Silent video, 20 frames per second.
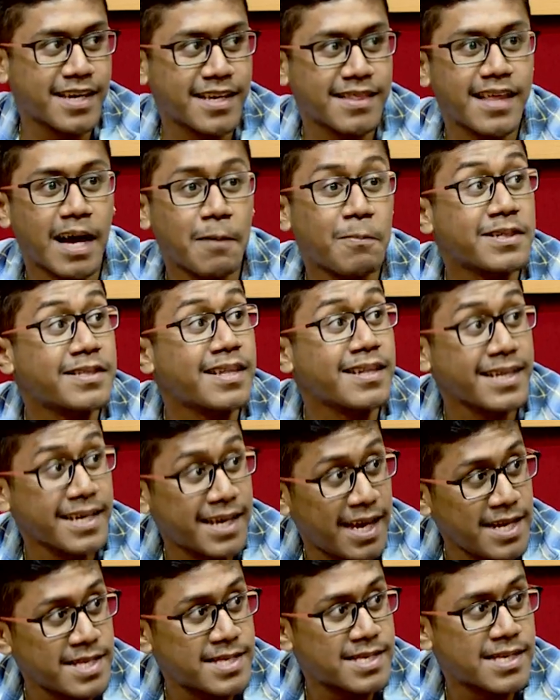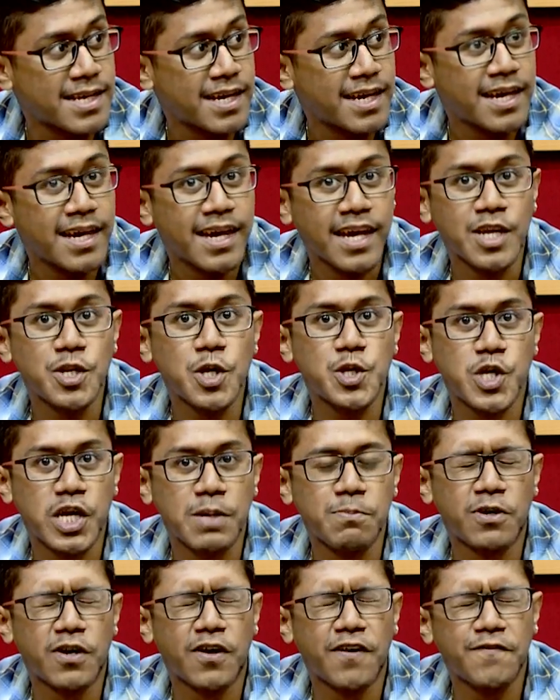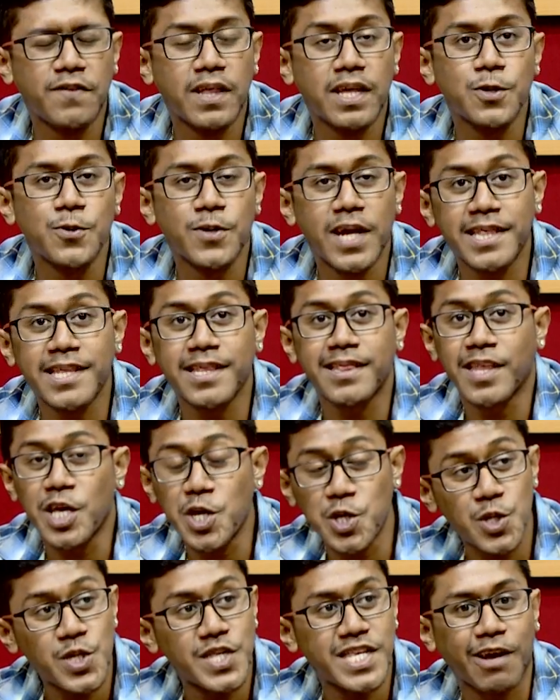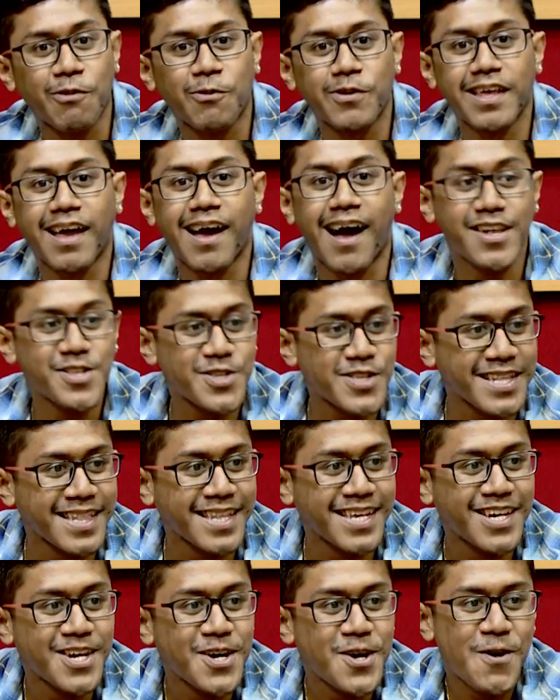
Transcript: double delegates in the chamber of the United Nations Security Council.